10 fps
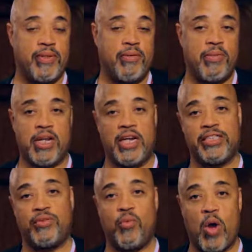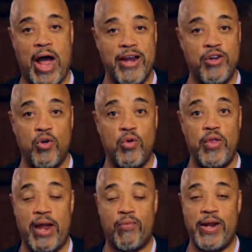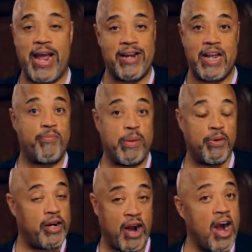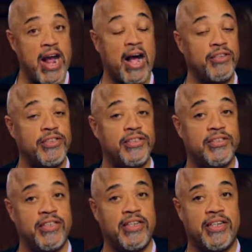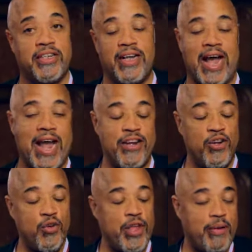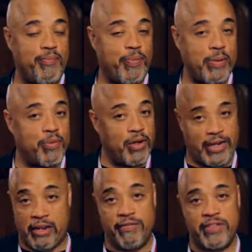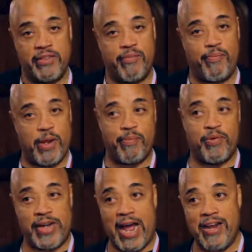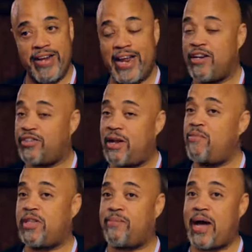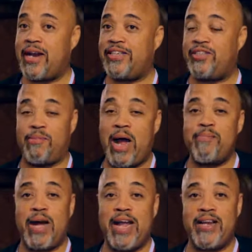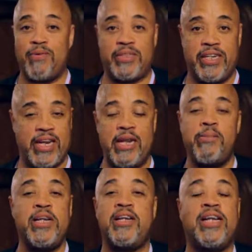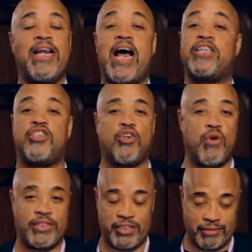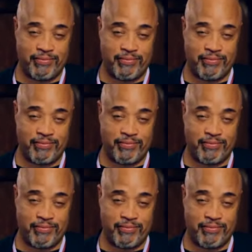Because I knew that we had dead people in our house. I knew that people lived and people died, and you had to do something with the bodies. To my mind, it was an imminently logical question.